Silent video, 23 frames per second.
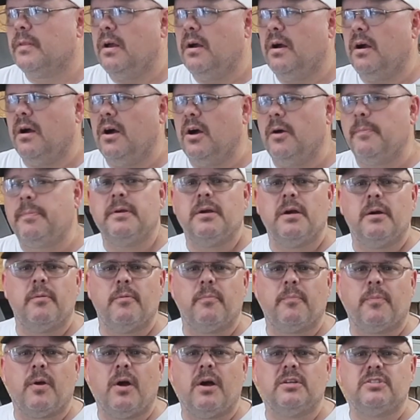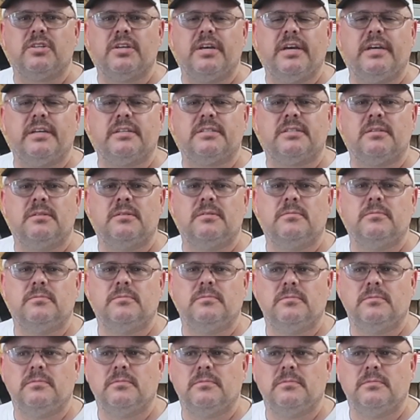Up and coming projects.
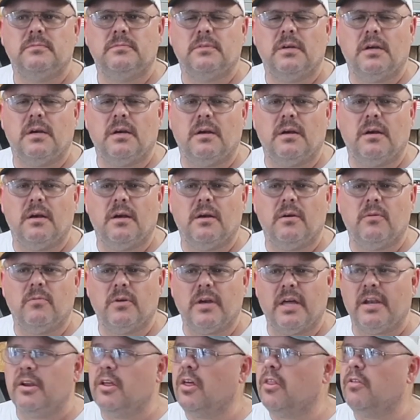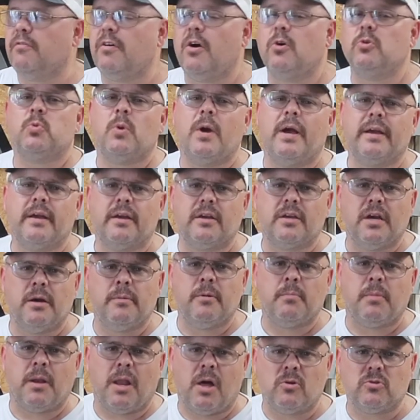We got another Volkswagen
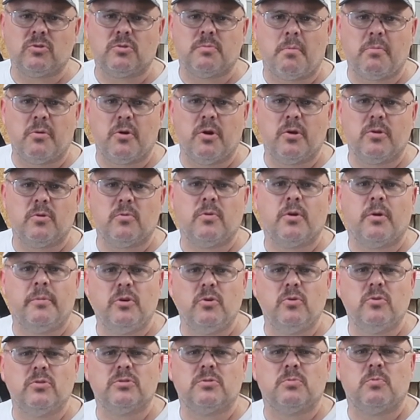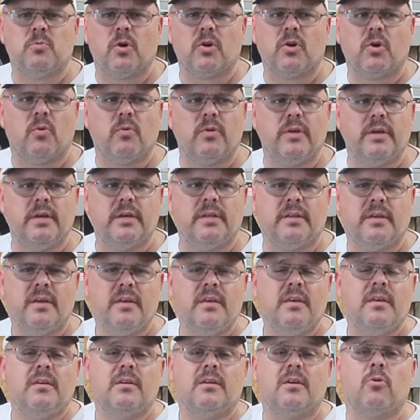coming. Belongs to my brother. We're going to be doing some work on it.
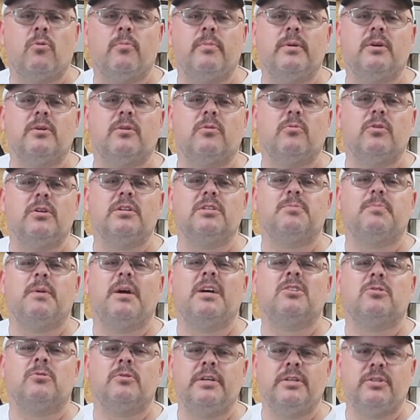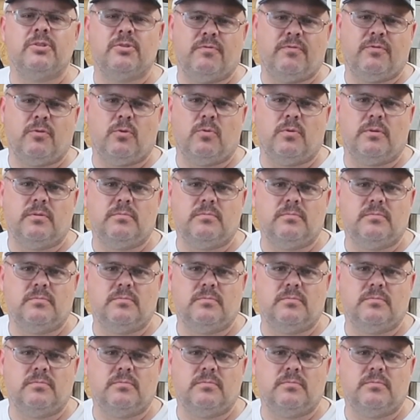Going to build a really special engine for it.